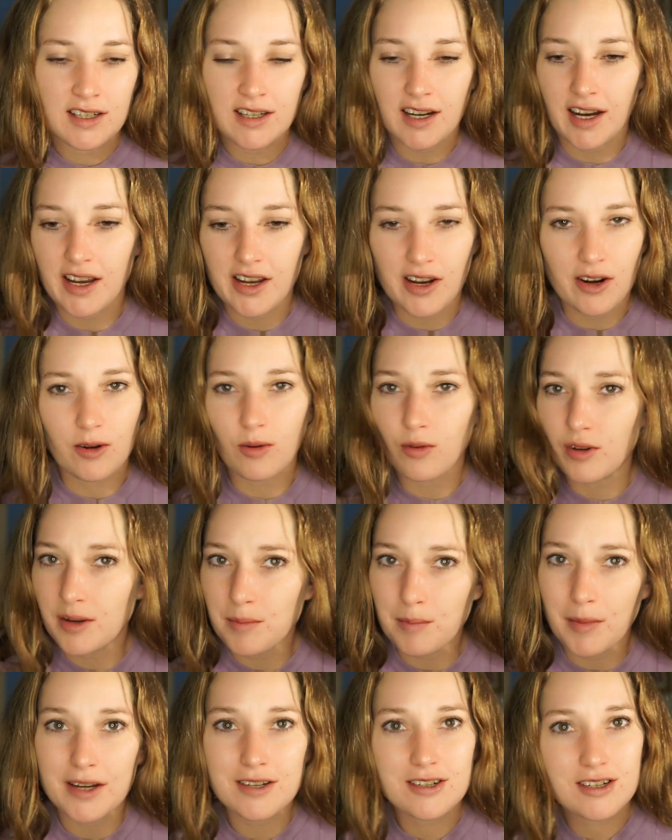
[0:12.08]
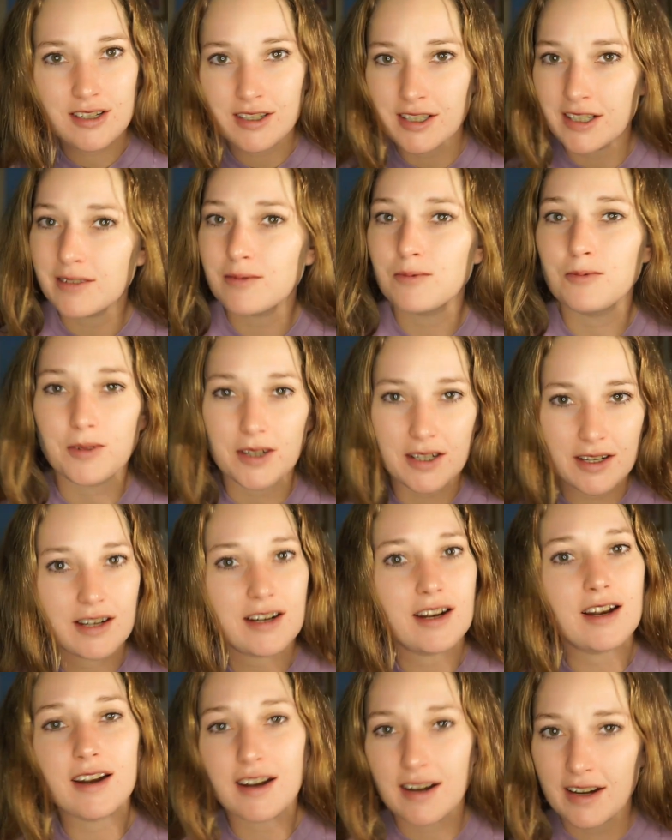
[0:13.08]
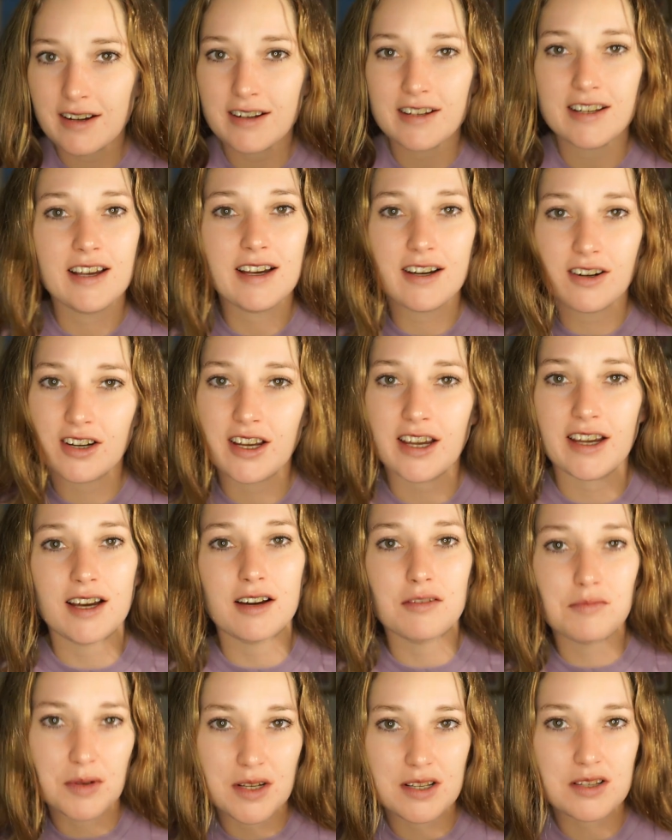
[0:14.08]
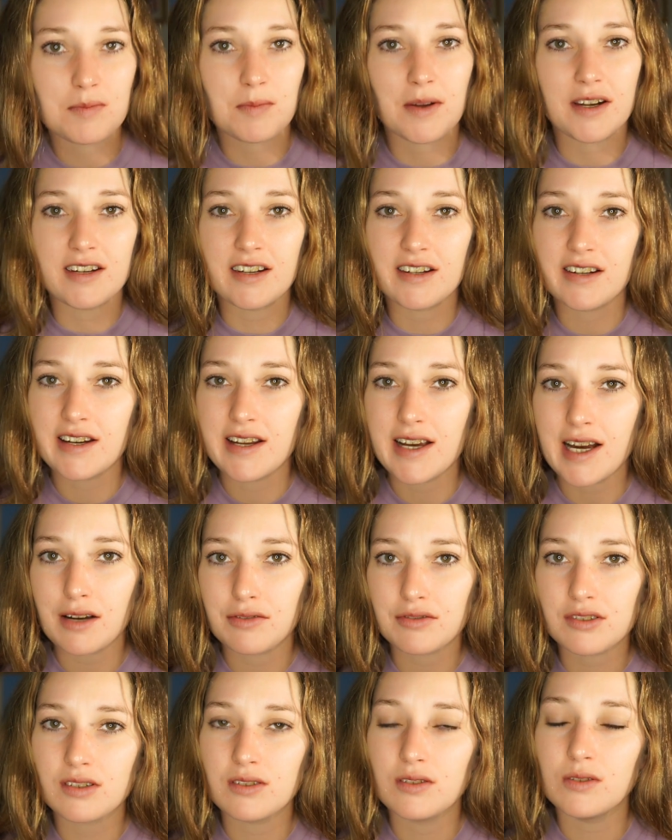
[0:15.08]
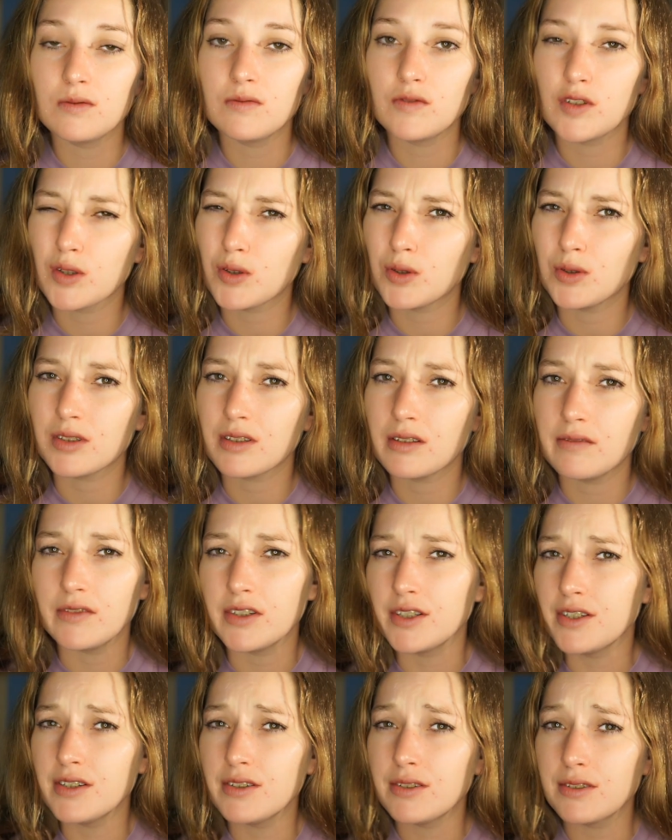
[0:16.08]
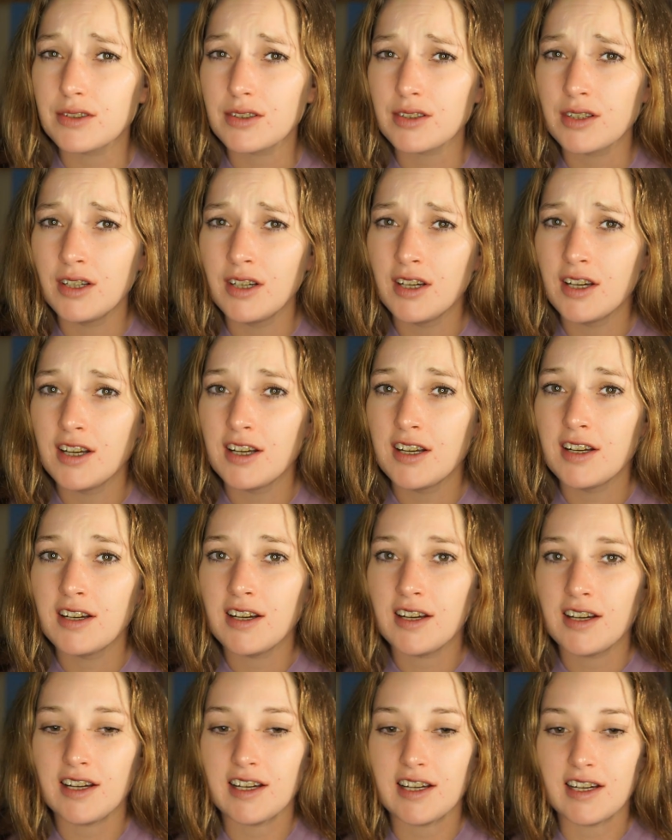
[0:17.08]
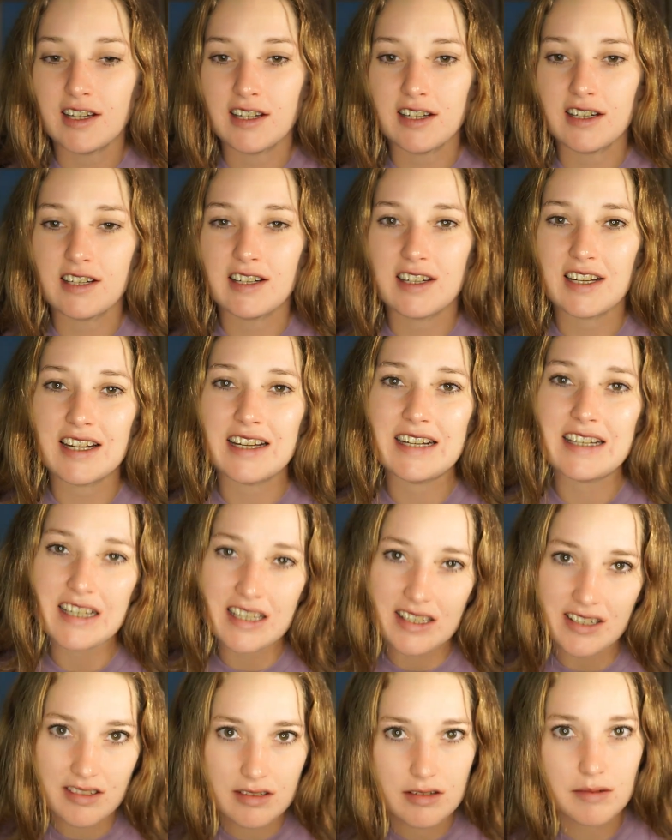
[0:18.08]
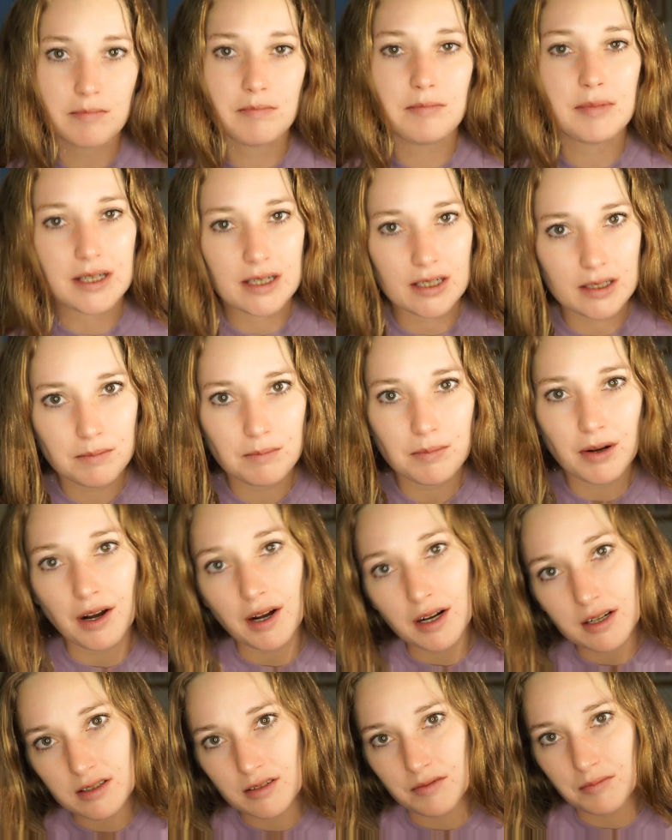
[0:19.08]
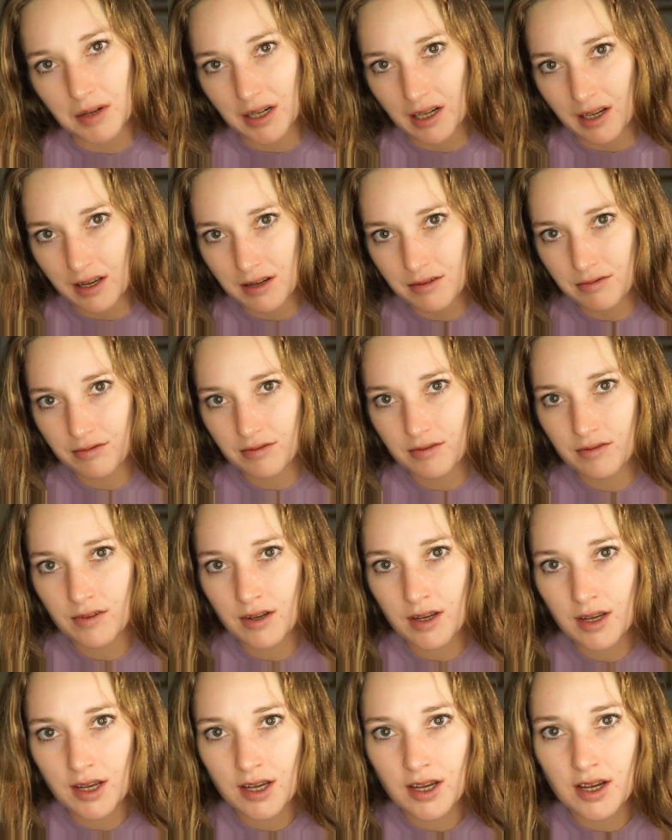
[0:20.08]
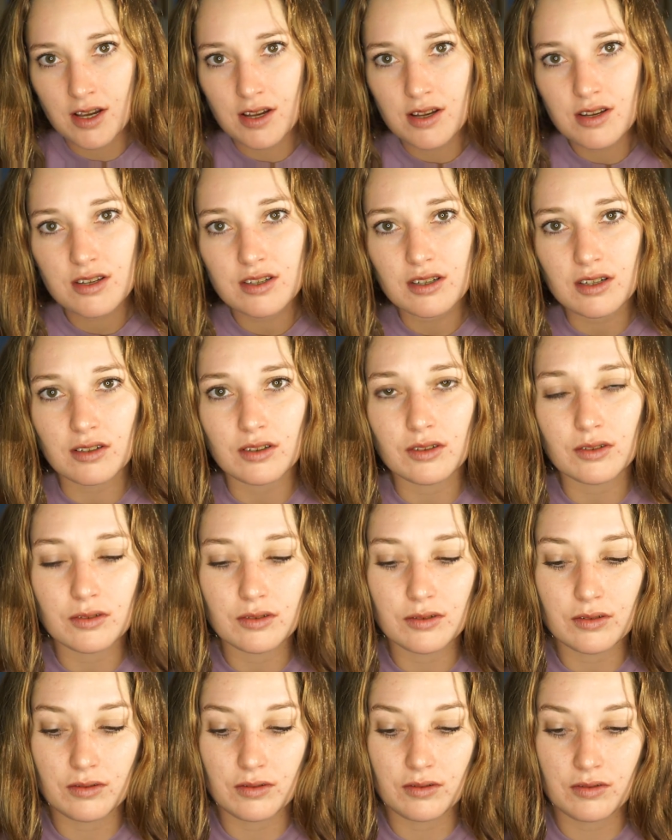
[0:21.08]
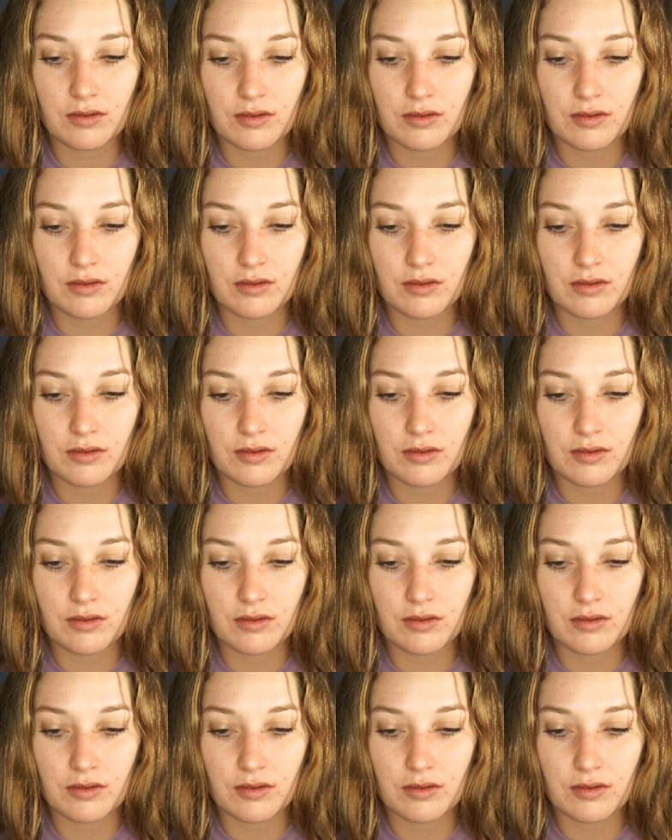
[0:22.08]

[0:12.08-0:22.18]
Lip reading: I only mention it when, I've been spending the afternoon recording videos, and it is a big part of my life. So